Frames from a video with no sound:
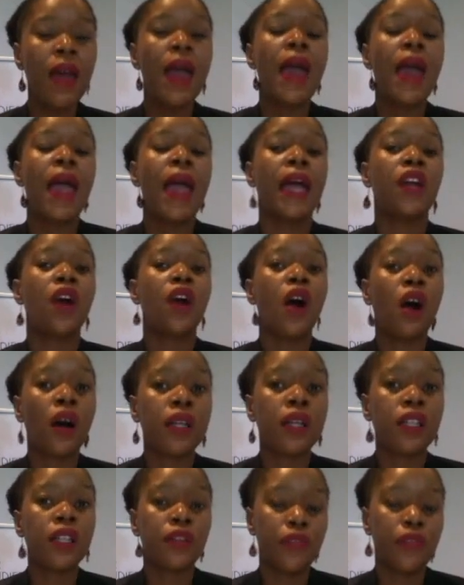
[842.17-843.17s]
and
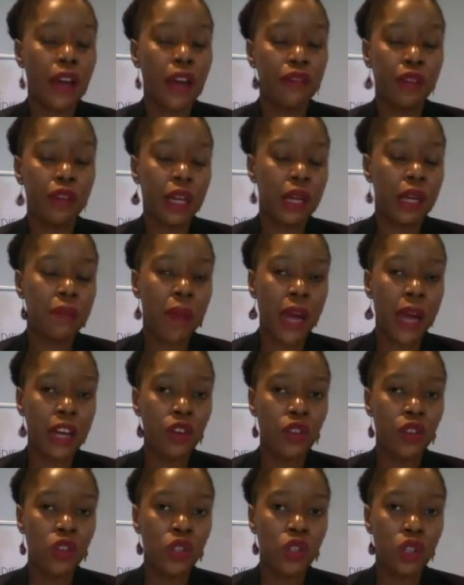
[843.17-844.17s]
harder for African
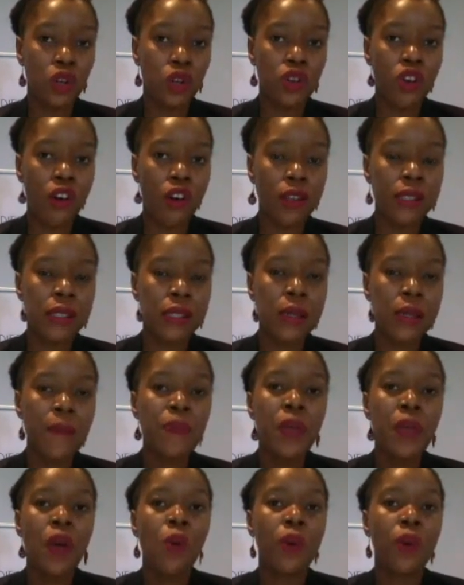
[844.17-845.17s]
migrants to cross.
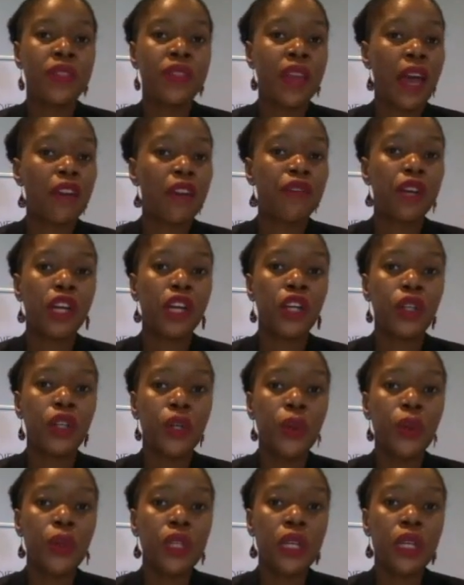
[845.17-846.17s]
What the African
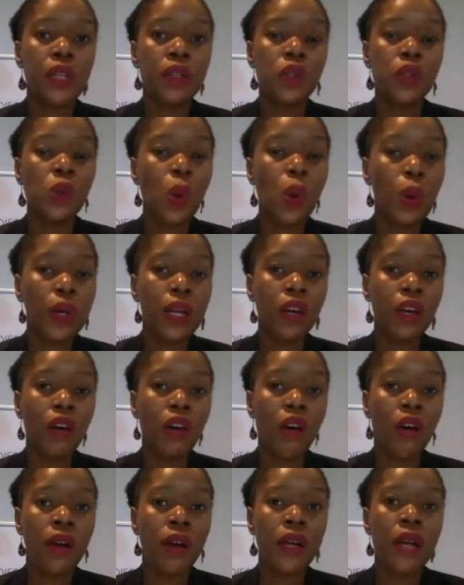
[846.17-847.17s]
Union is calling
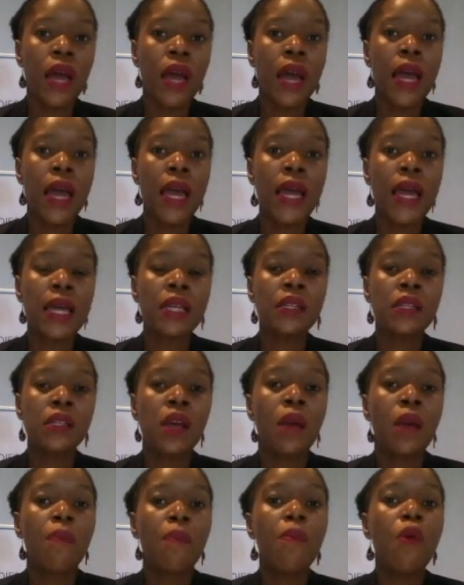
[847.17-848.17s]
on is
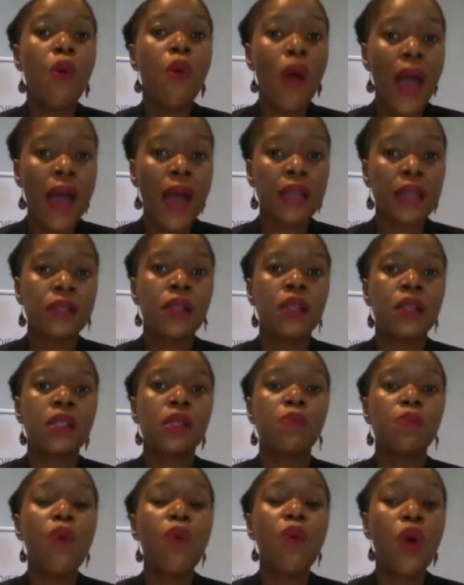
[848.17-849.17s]
more
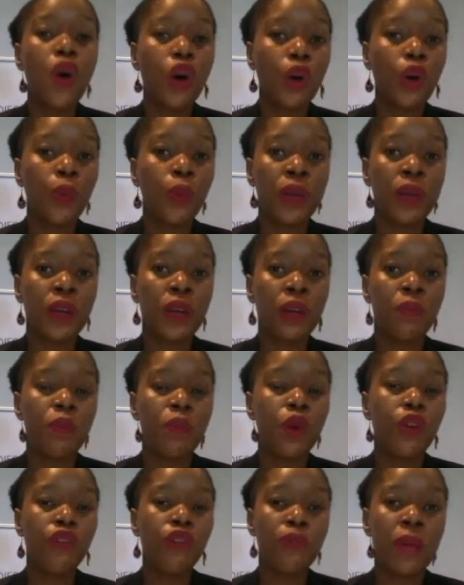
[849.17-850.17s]
access, more open
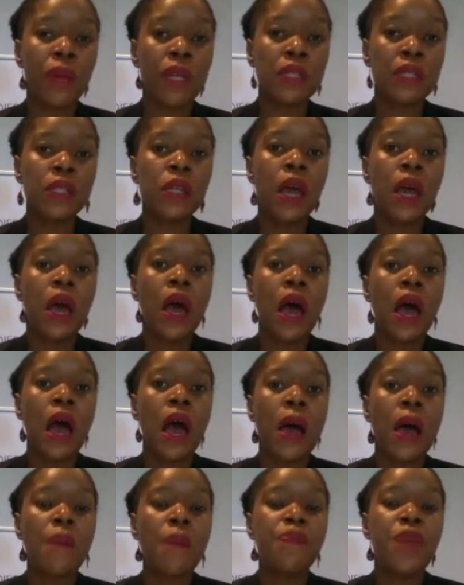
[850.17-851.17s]
movement.
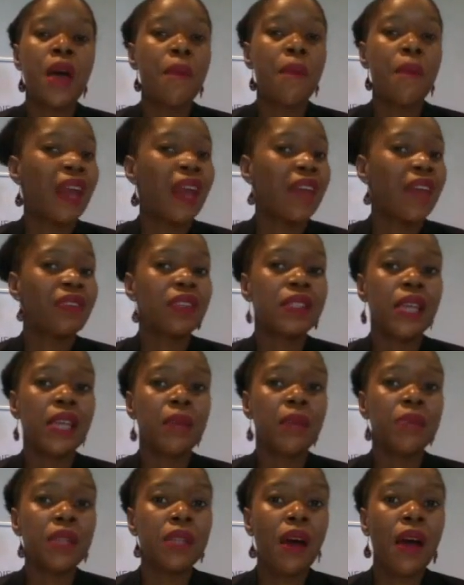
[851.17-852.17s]
But at the
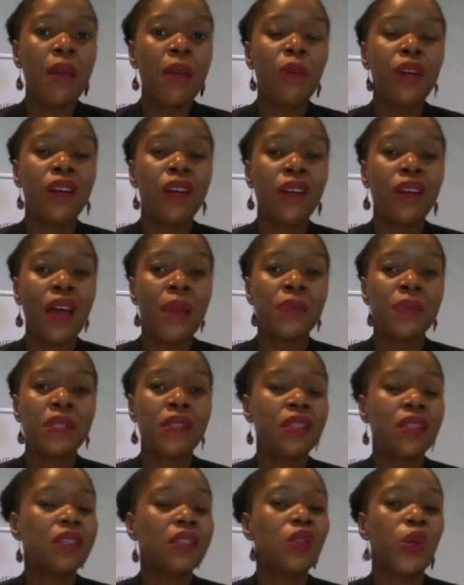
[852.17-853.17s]
same time, when it comes,
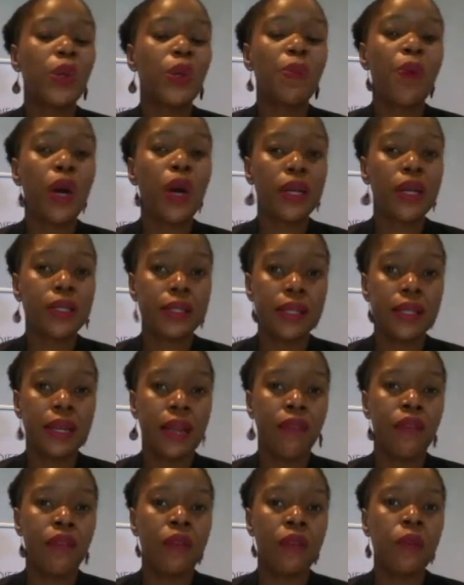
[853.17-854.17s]
this is on a policy
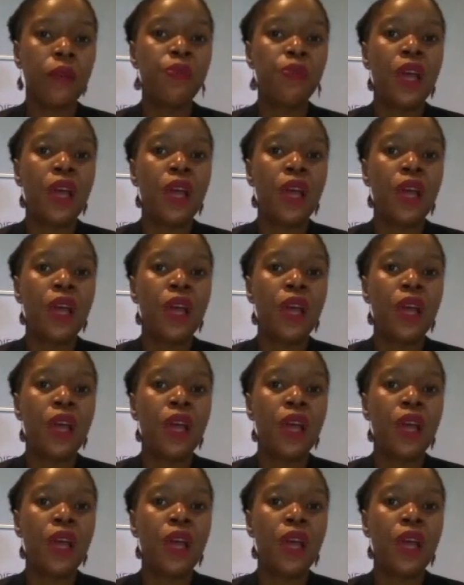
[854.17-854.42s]
level.